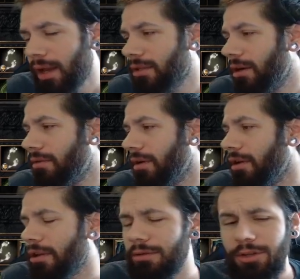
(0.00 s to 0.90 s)
So
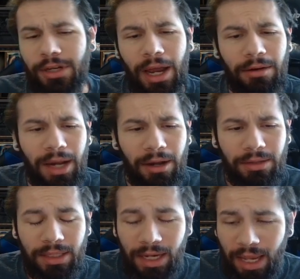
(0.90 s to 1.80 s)
huge shout
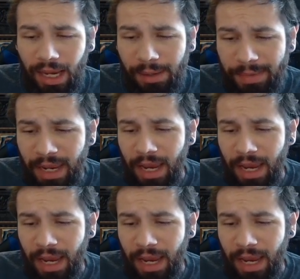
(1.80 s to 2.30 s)
out to him.